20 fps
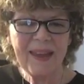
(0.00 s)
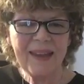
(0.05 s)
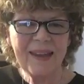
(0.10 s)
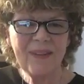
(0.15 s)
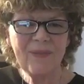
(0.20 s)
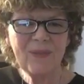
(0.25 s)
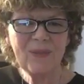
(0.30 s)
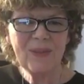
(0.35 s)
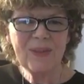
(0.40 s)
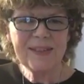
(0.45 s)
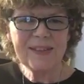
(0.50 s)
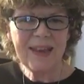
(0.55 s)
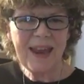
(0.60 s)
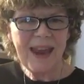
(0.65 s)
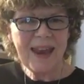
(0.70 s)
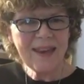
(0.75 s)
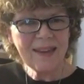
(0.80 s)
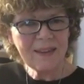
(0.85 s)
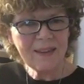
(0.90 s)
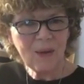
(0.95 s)
If you
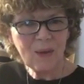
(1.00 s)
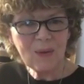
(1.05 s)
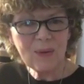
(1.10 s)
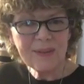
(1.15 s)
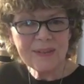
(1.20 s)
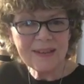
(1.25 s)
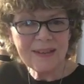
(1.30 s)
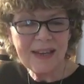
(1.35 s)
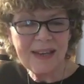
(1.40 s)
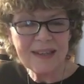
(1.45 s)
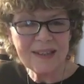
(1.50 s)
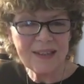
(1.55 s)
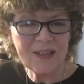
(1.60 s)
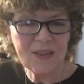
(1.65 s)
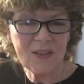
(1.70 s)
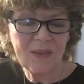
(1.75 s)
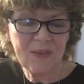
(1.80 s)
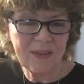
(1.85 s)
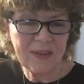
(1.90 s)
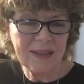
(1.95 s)
take those
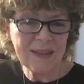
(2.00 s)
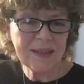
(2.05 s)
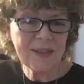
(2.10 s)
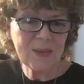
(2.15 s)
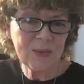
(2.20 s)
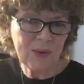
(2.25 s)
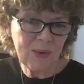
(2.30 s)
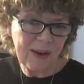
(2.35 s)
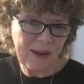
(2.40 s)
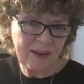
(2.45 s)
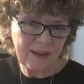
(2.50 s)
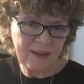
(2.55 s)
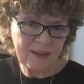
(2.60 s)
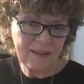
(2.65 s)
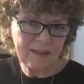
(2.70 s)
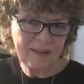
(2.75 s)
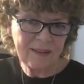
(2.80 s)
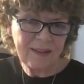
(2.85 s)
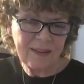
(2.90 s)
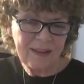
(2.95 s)
letters of
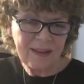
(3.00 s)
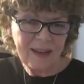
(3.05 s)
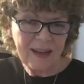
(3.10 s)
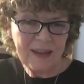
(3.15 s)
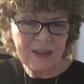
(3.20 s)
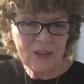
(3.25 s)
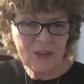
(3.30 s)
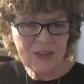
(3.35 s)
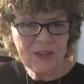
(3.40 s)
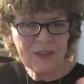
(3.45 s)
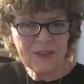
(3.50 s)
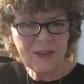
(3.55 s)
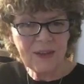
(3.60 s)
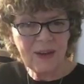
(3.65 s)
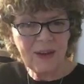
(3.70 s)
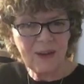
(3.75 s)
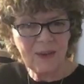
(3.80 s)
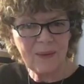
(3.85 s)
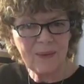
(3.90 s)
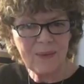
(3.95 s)
Israel and just
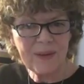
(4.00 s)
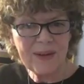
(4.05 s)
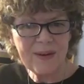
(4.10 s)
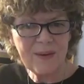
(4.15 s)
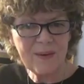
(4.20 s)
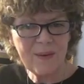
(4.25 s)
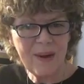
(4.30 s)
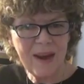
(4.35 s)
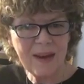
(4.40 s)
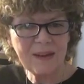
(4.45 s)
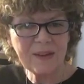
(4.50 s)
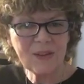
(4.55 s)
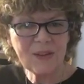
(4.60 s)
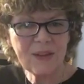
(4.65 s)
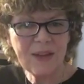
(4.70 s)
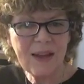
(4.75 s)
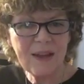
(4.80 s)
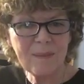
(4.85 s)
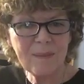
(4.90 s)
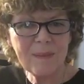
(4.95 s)
rearrange
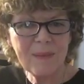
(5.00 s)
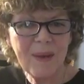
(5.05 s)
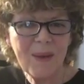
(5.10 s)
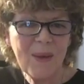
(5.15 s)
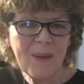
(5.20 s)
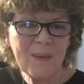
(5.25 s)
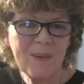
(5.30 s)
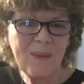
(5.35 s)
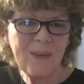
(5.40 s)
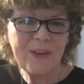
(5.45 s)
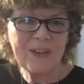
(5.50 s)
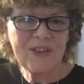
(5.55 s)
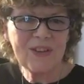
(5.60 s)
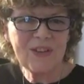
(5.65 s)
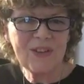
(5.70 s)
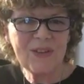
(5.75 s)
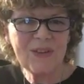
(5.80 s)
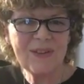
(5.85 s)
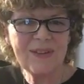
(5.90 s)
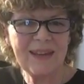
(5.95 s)
them, what
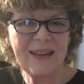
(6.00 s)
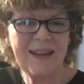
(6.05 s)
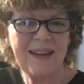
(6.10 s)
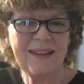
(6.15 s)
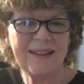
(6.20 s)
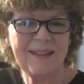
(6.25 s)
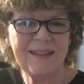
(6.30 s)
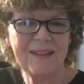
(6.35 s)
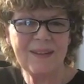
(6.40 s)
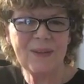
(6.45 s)
do you get?